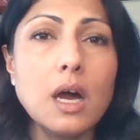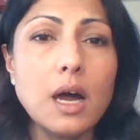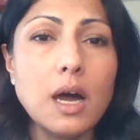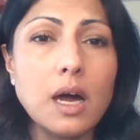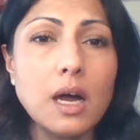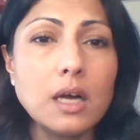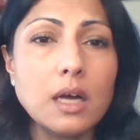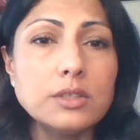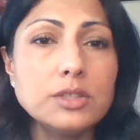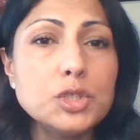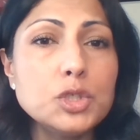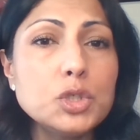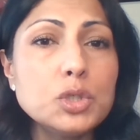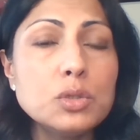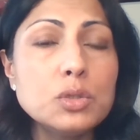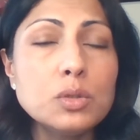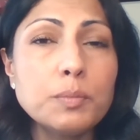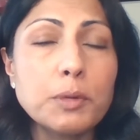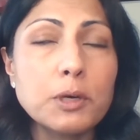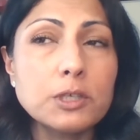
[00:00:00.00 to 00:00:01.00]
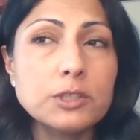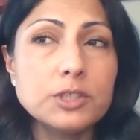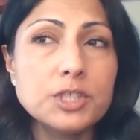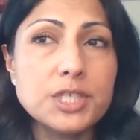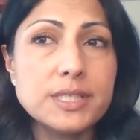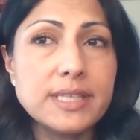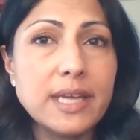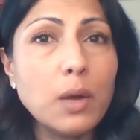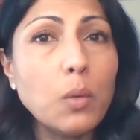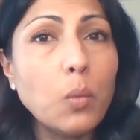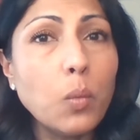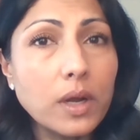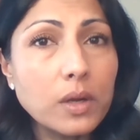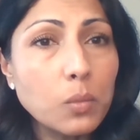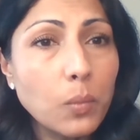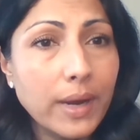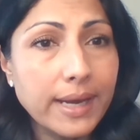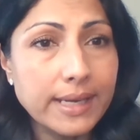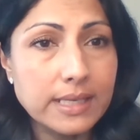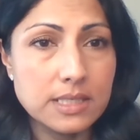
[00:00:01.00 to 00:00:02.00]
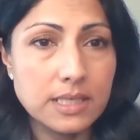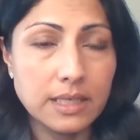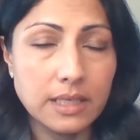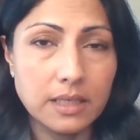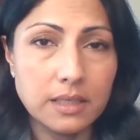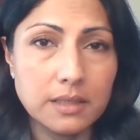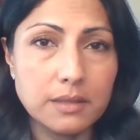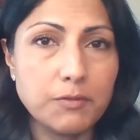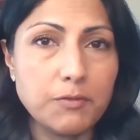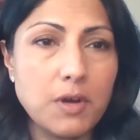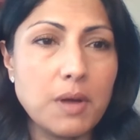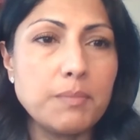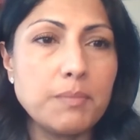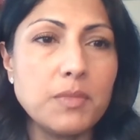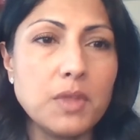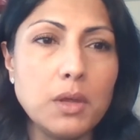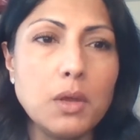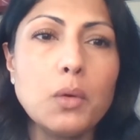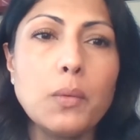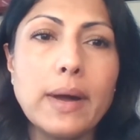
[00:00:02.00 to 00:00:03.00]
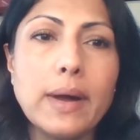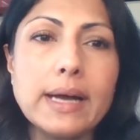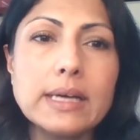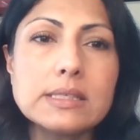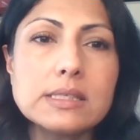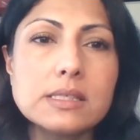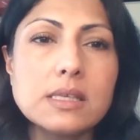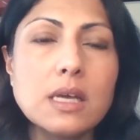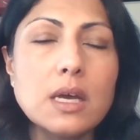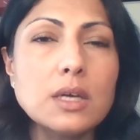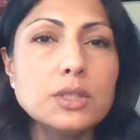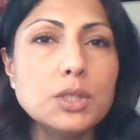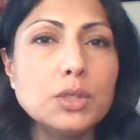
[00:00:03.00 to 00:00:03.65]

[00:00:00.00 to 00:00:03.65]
Did you purchase a one-way ticket from the U.S.?